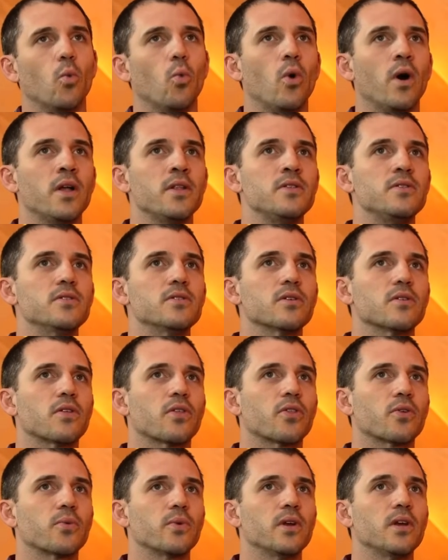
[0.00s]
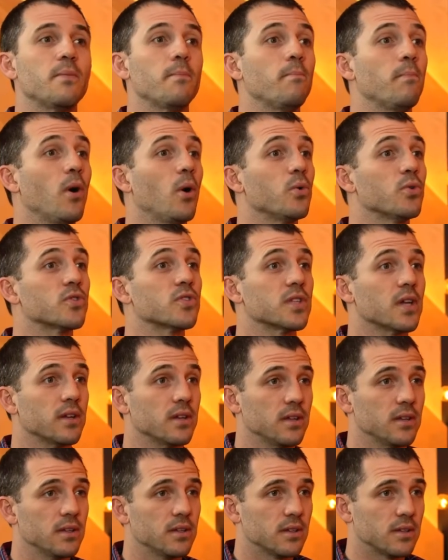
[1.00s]
1 to 3 most
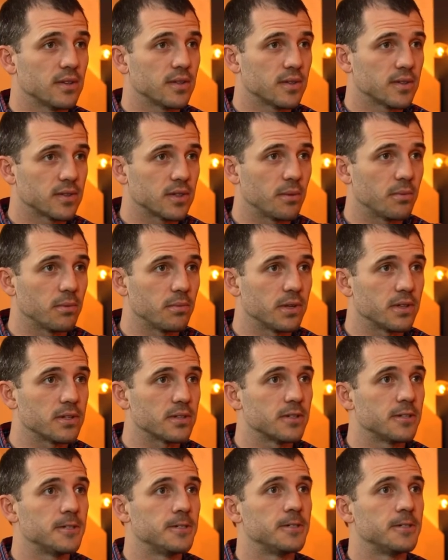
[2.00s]
studied supplement.